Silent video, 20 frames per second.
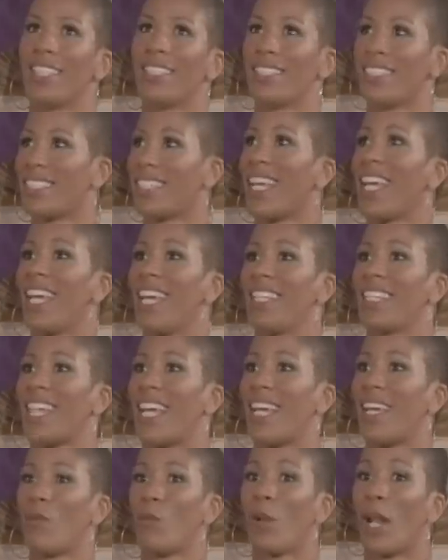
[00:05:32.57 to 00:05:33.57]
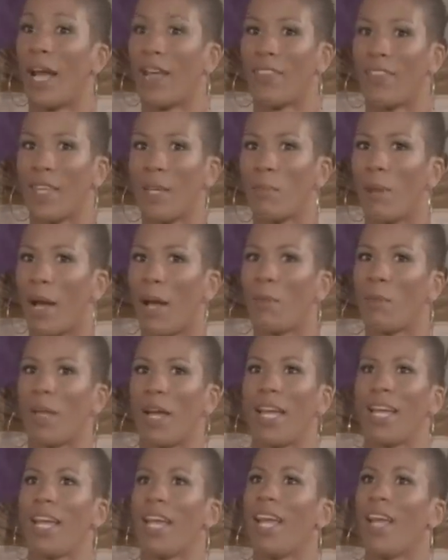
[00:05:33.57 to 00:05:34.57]
insane. Like, when I think back, I'm
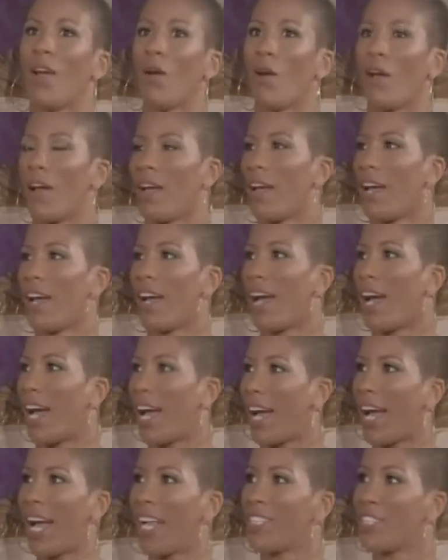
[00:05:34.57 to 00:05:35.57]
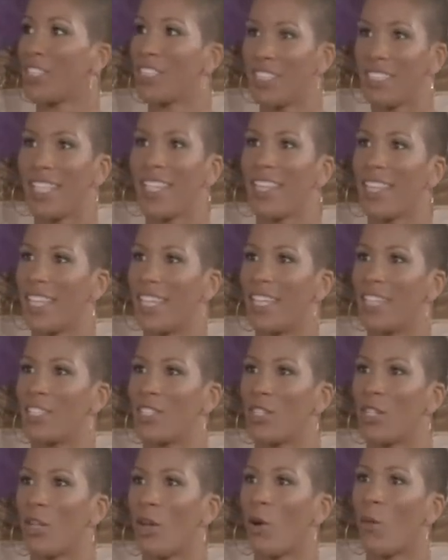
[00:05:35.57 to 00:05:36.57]
like, I just did
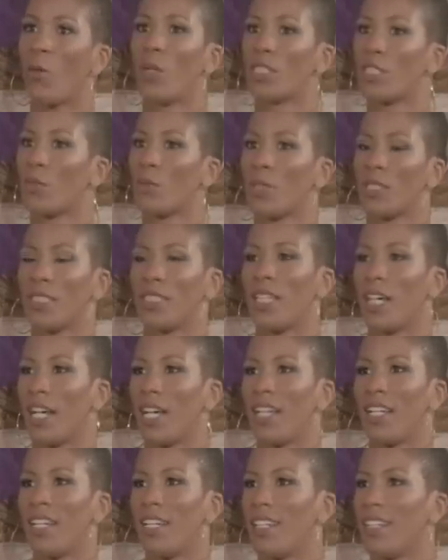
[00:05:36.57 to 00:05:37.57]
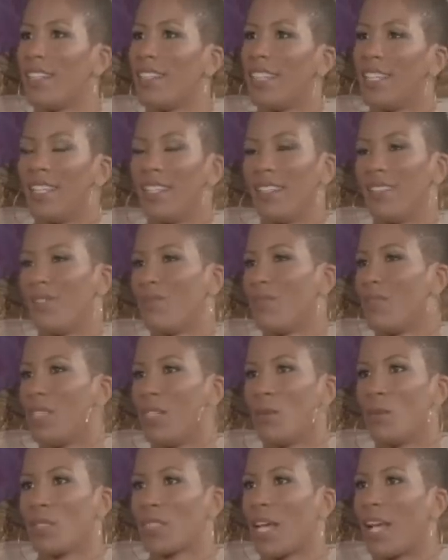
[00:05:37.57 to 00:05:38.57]
this, you know, and once it was done, then
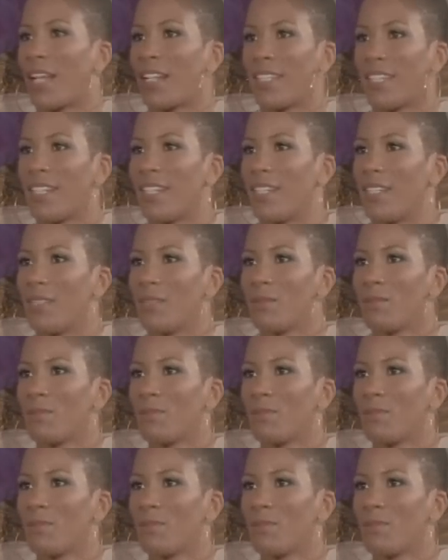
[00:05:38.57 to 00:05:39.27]
it was kind of done.